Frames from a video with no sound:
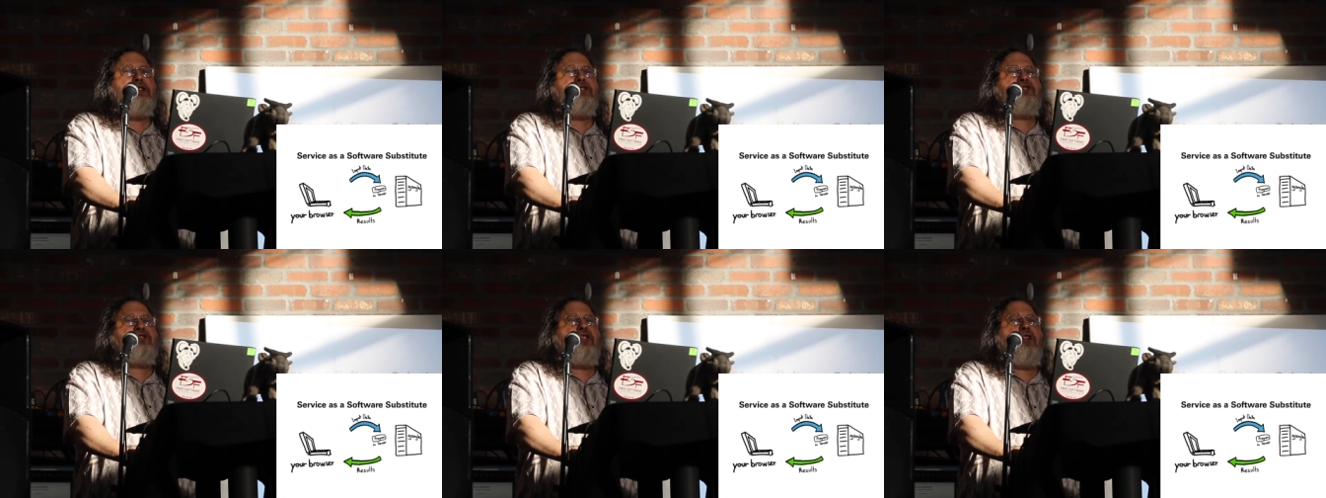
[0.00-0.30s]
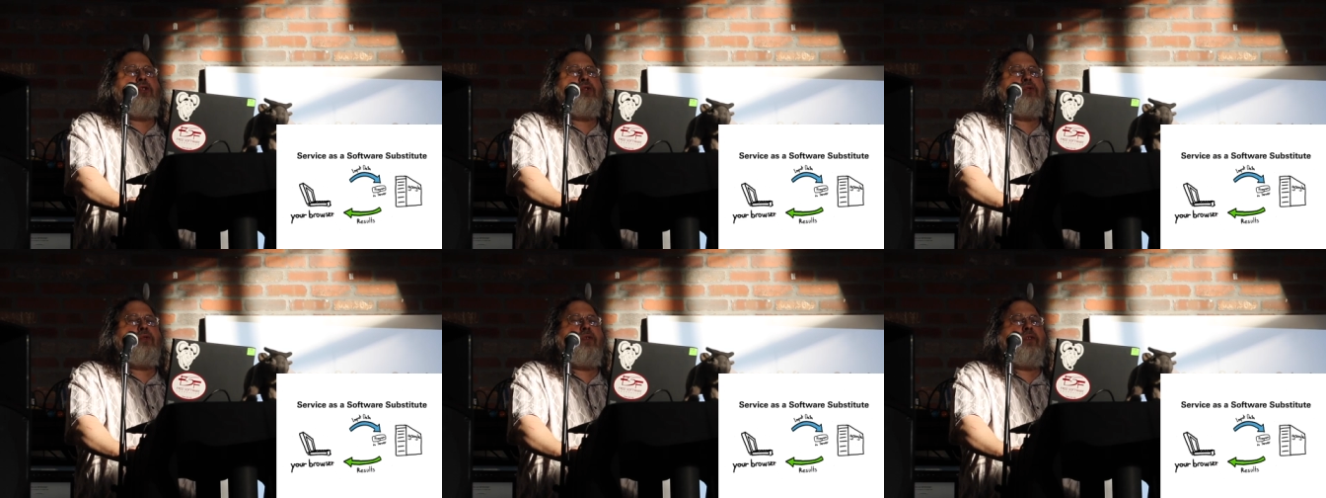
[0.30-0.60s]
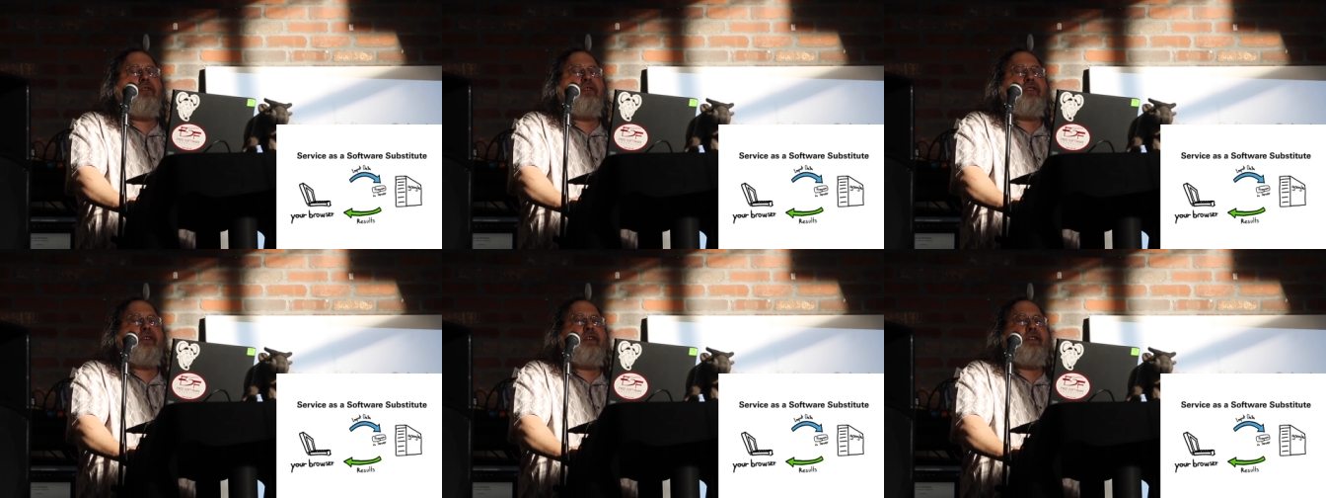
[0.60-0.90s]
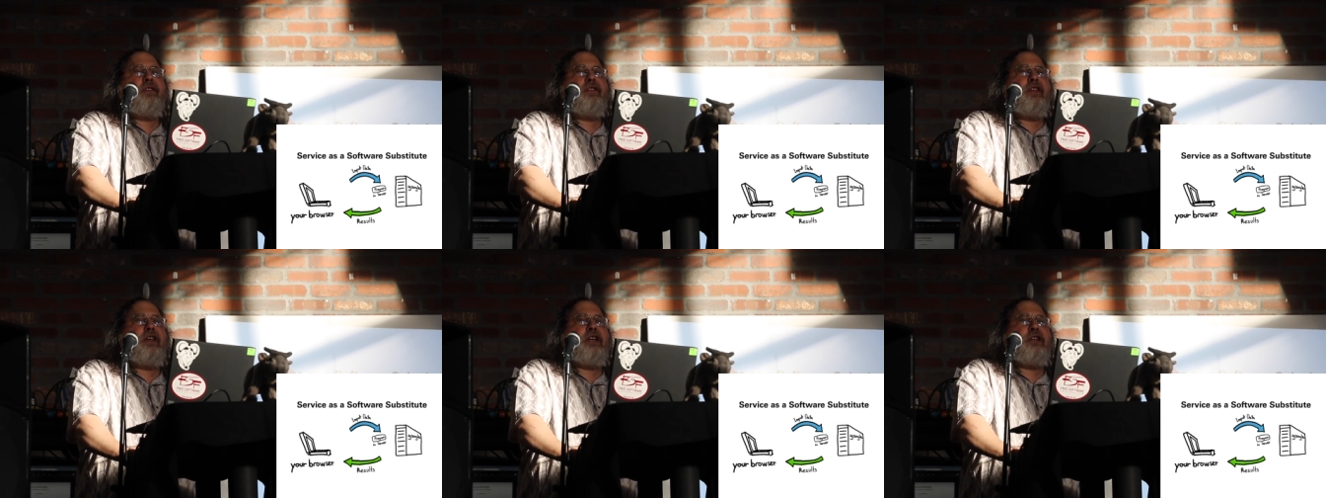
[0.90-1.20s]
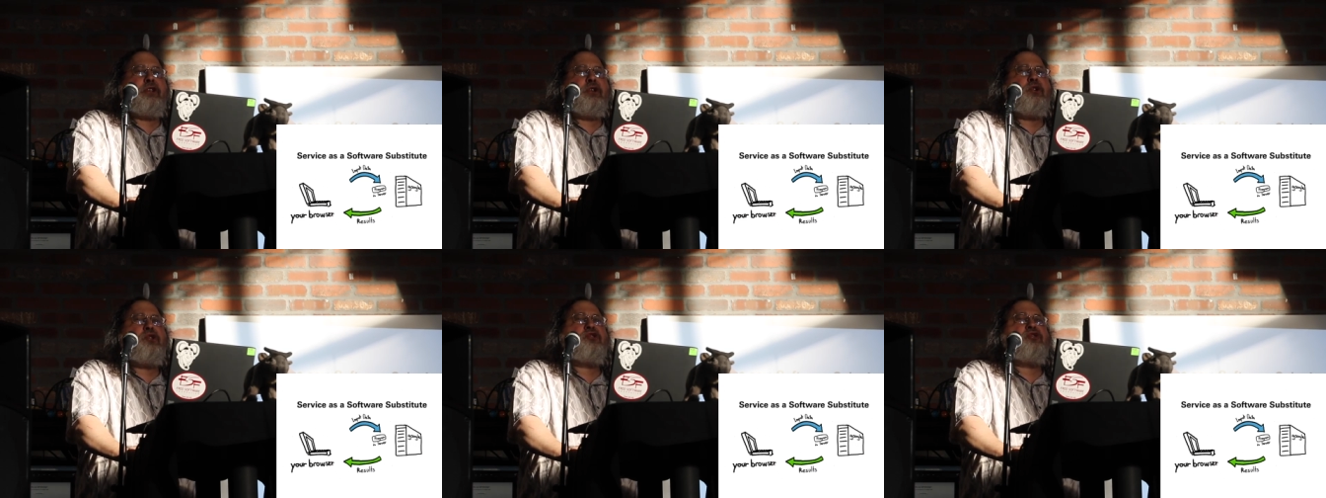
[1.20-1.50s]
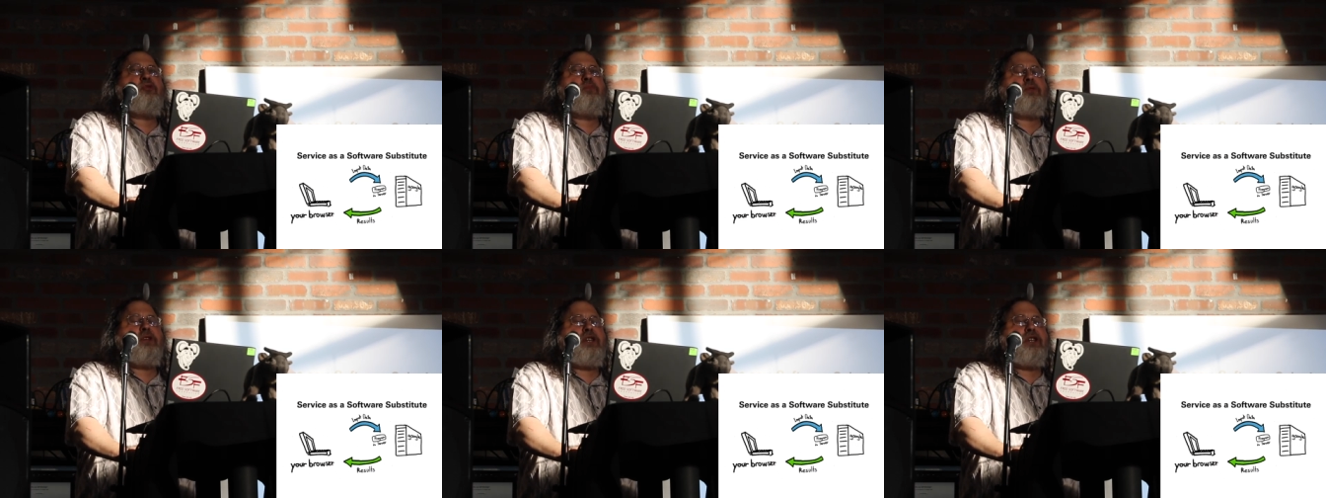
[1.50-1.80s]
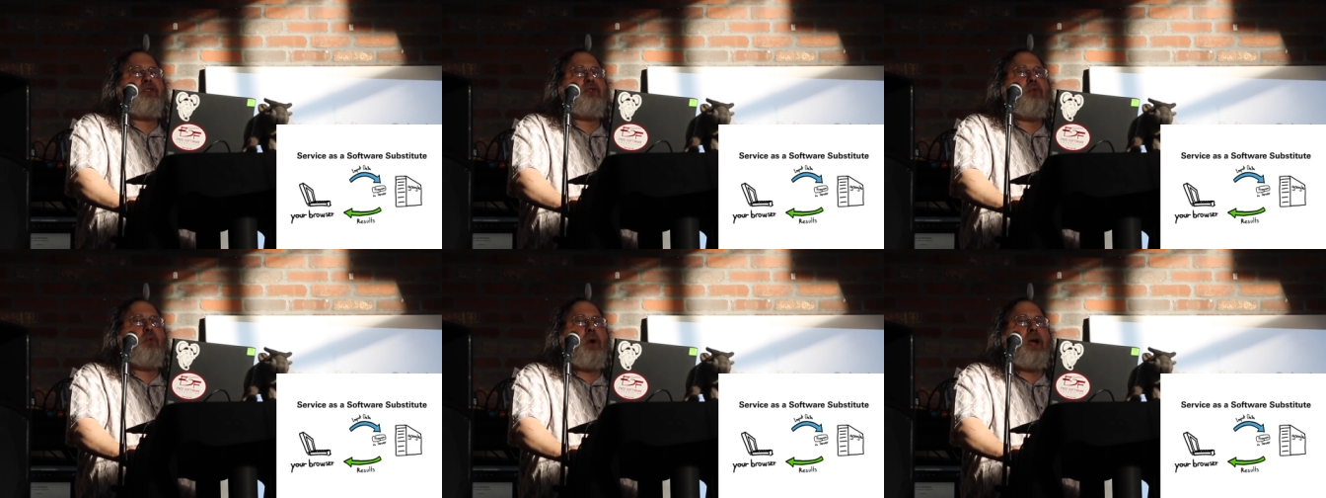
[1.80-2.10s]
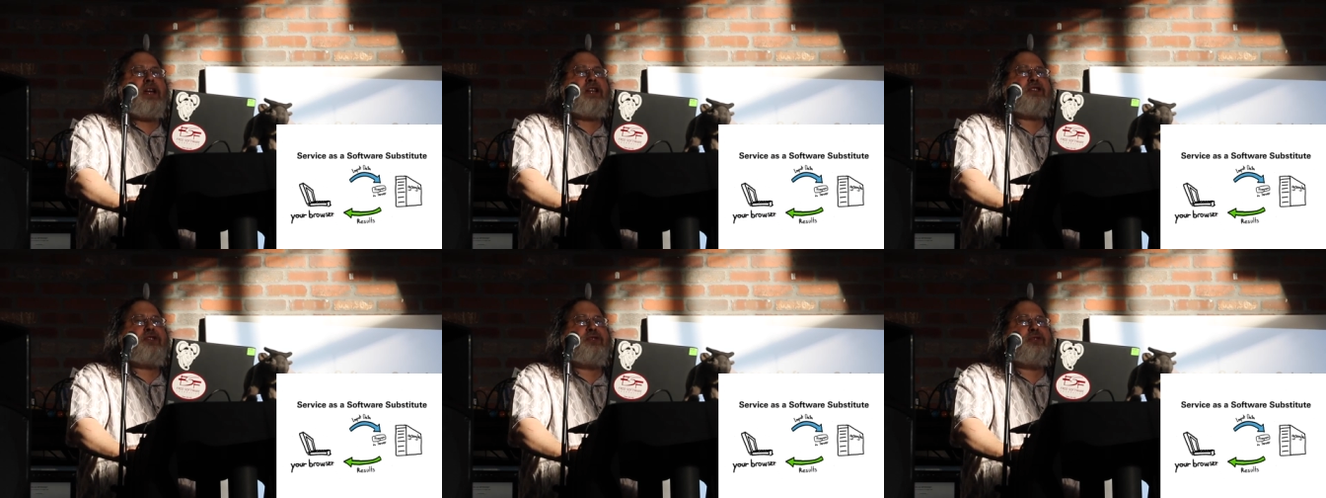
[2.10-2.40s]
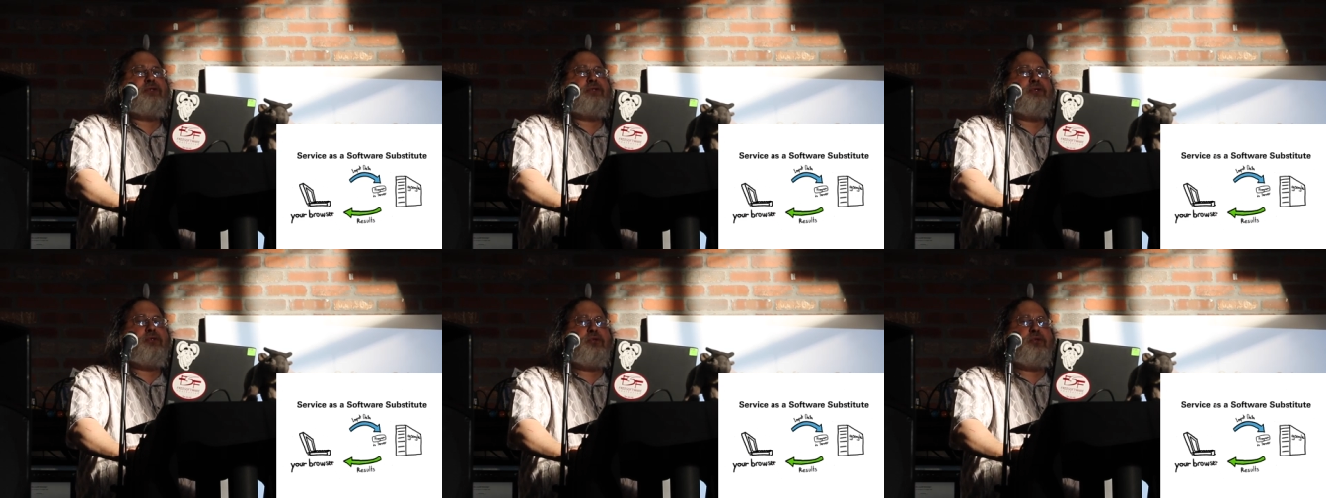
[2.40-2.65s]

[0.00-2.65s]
so it used to be the way to